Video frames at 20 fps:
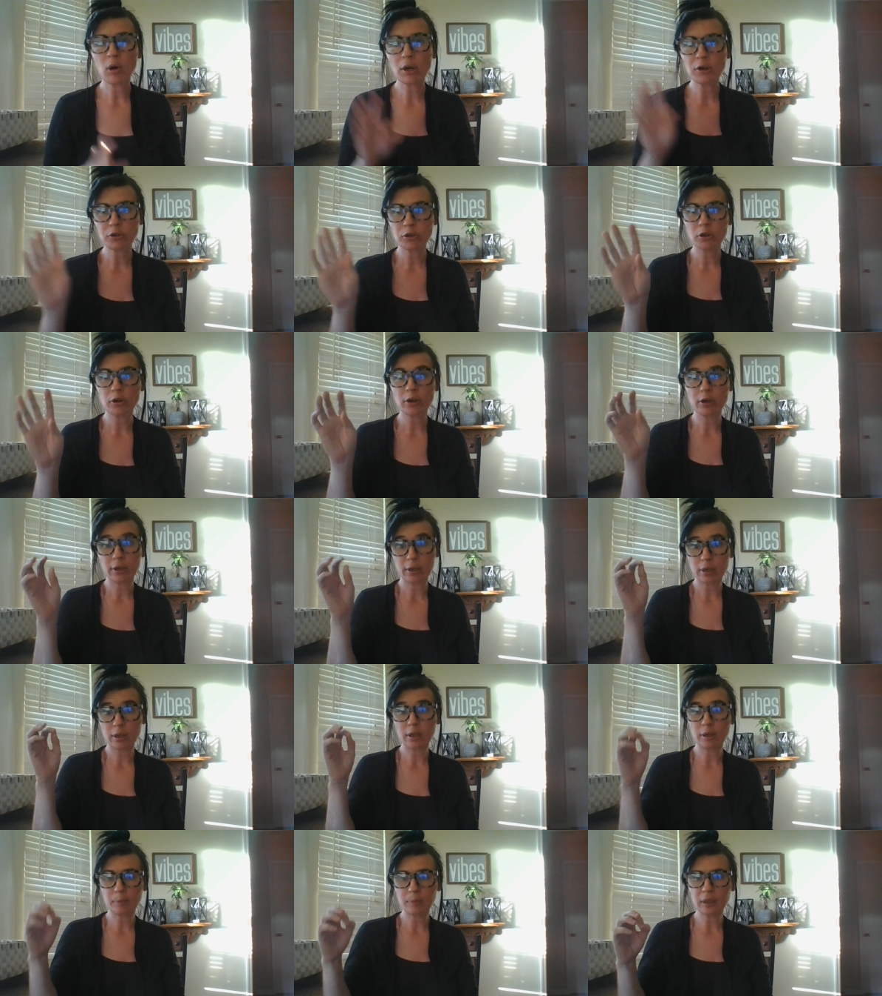I heard you're going
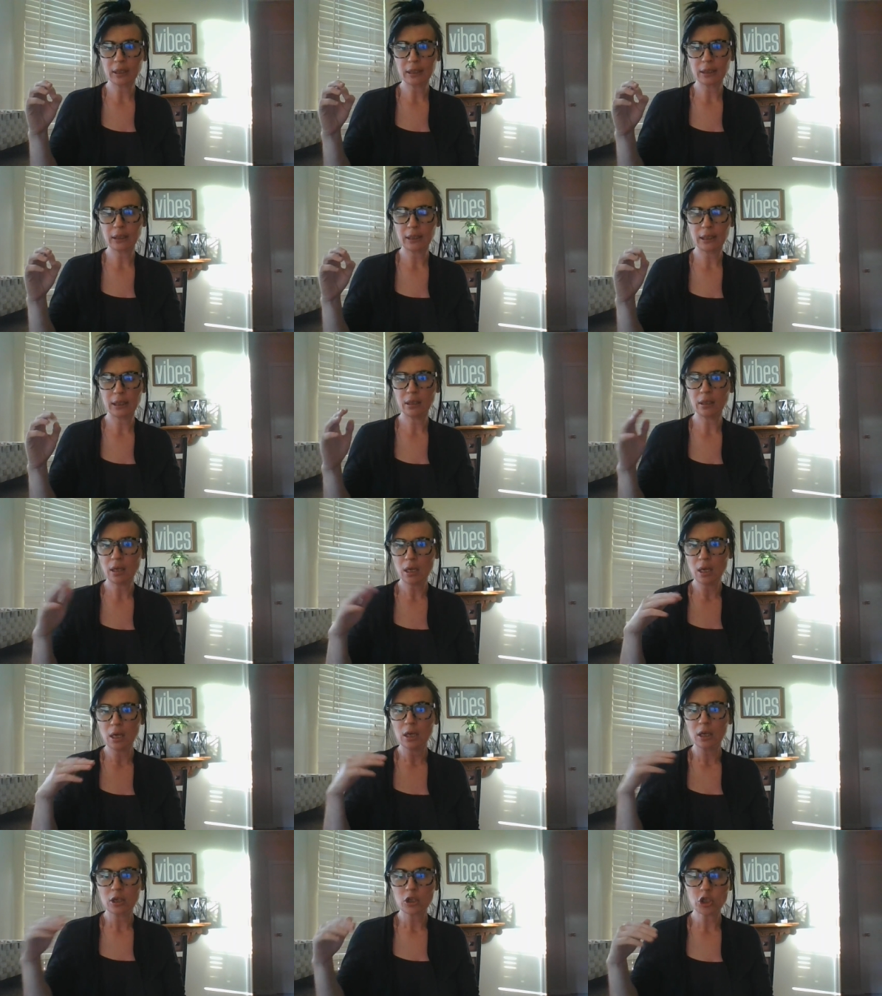to completely
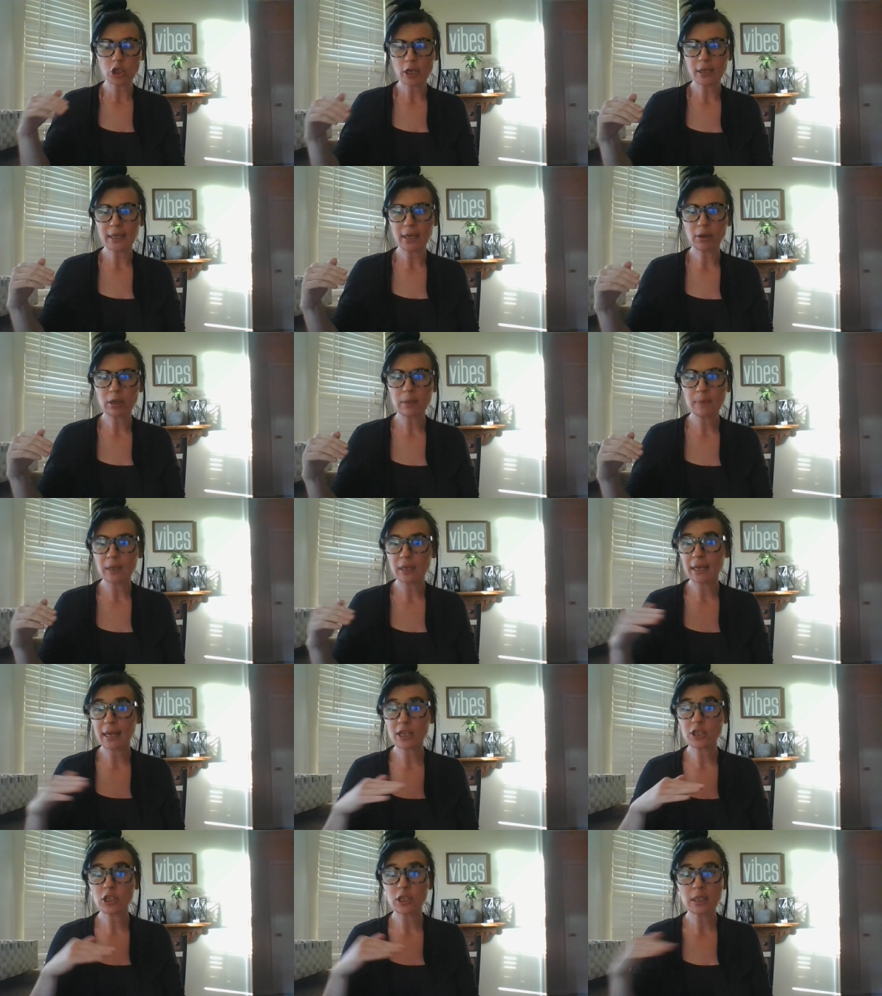shut down
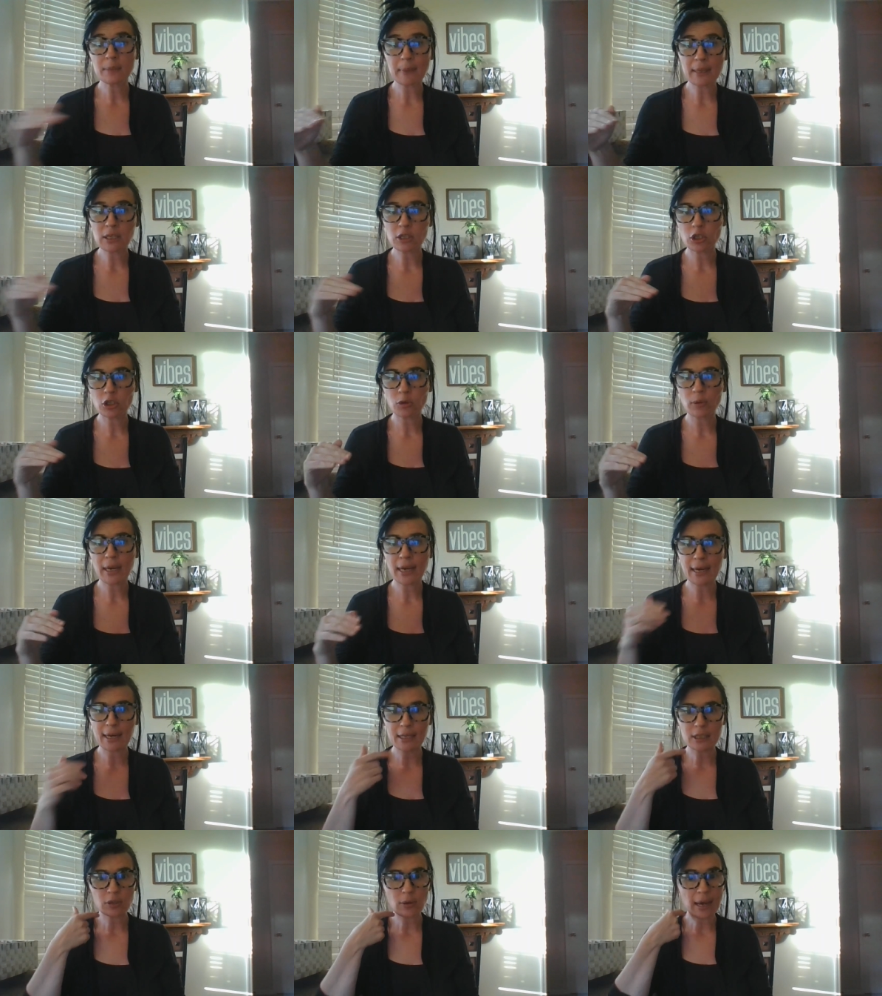communication as best as you can.